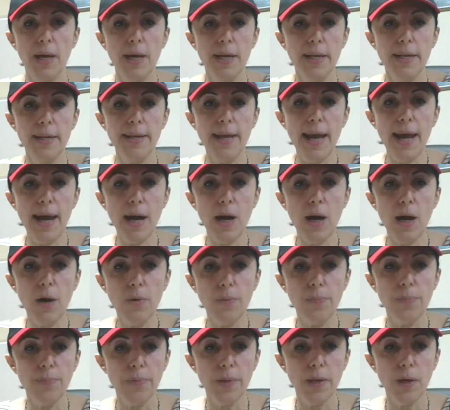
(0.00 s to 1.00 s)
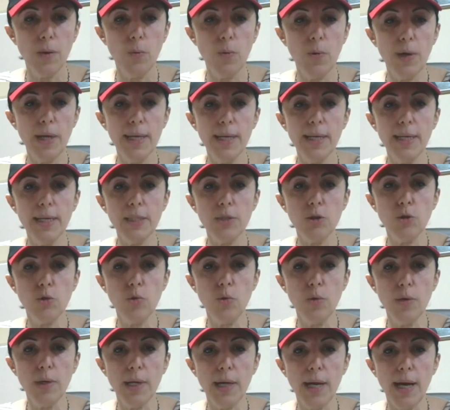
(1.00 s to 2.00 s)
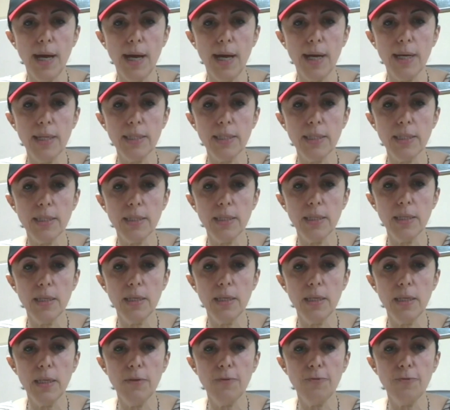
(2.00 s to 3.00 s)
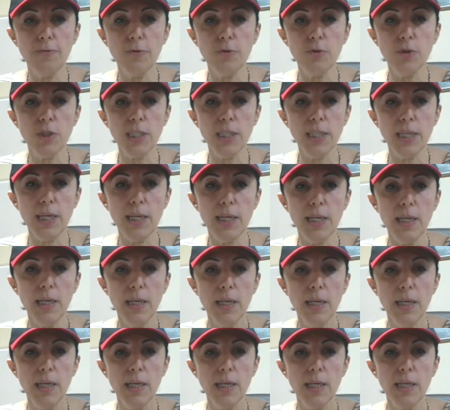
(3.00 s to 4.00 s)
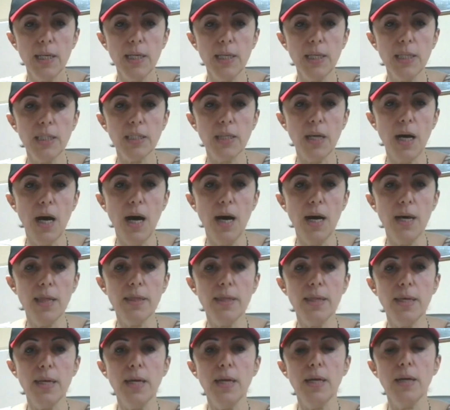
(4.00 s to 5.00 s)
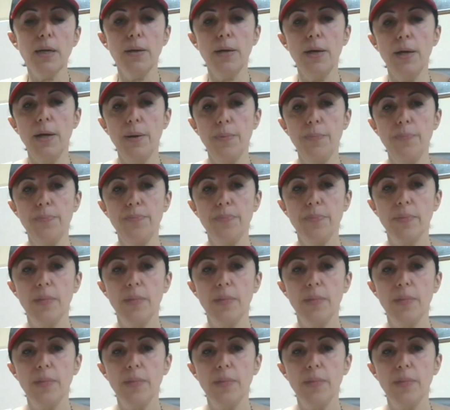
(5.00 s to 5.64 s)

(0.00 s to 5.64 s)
now what he's doing, guys, if you see, he's on the